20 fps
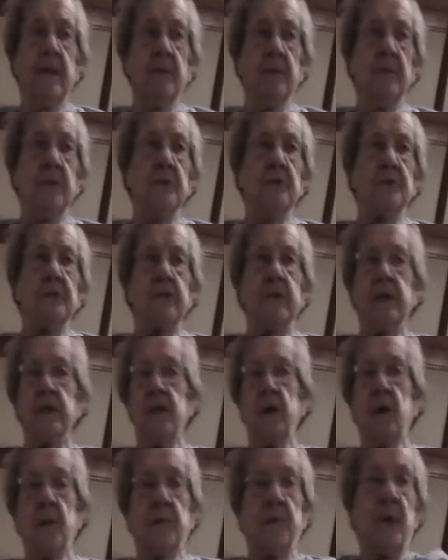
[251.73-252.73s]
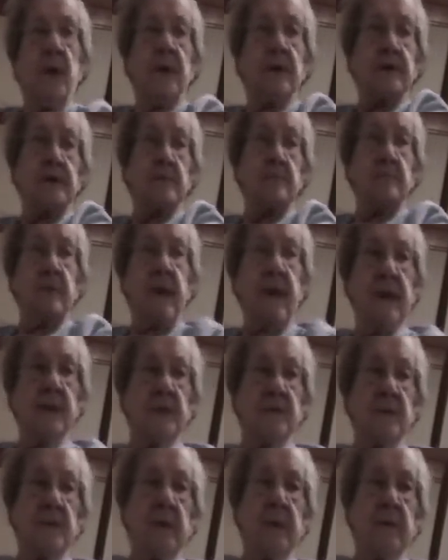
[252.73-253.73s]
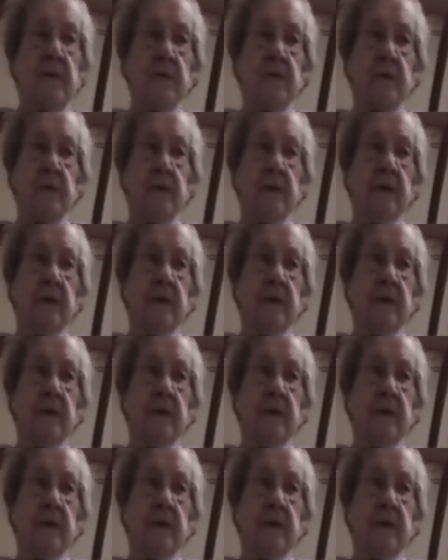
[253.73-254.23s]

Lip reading: We used to get our pots and pans, whatever.